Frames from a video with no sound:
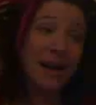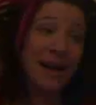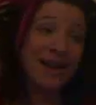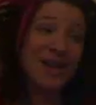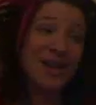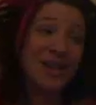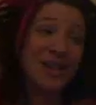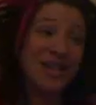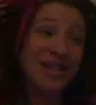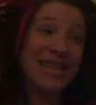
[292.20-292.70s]

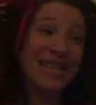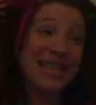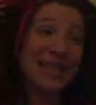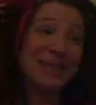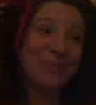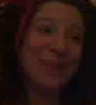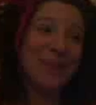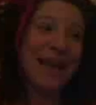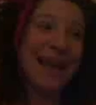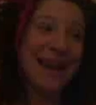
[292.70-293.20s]
couldn't
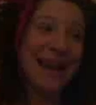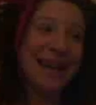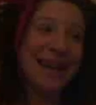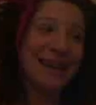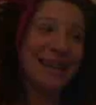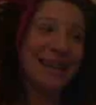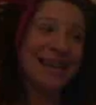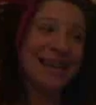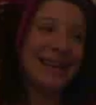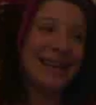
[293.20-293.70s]

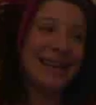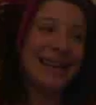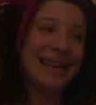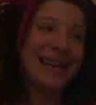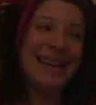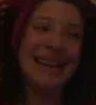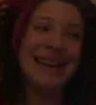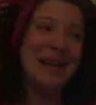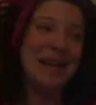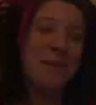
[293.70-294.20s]
explain
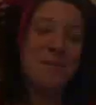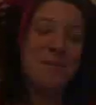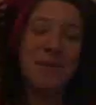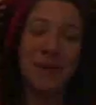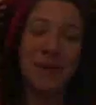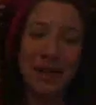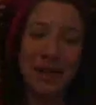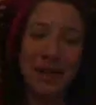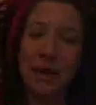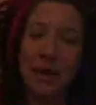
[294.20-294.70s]
in
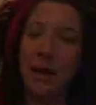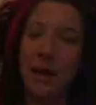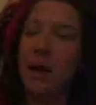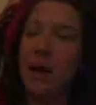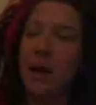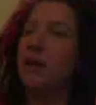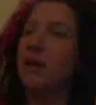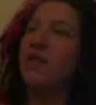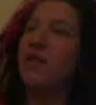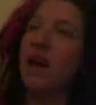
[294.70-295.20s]

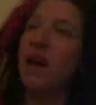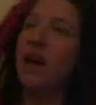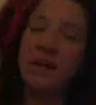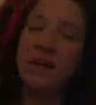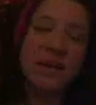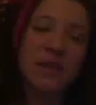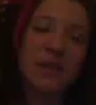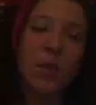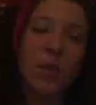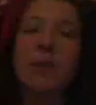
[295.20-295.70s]
a vlog that
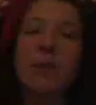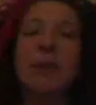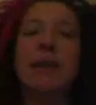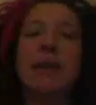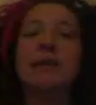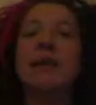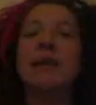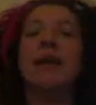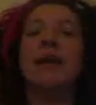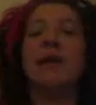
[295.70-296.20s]
was 20
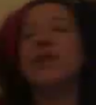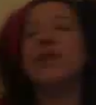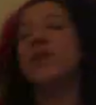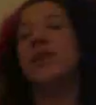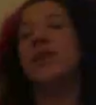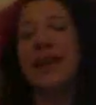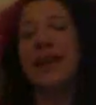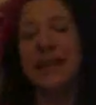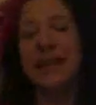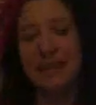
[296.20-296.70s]
minutes long. I
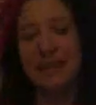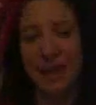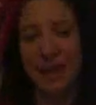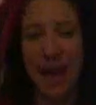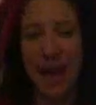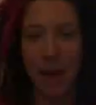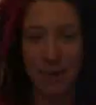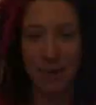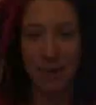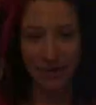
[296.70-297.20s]
could not
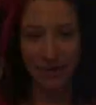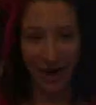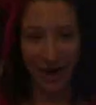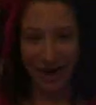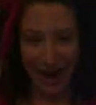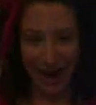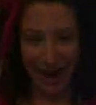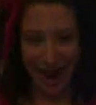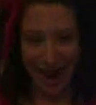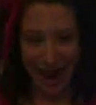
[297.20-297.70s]
explain how much
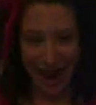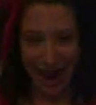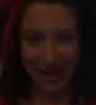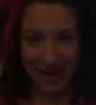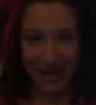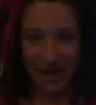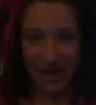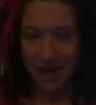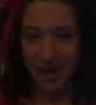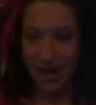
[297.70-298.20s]
fun I had.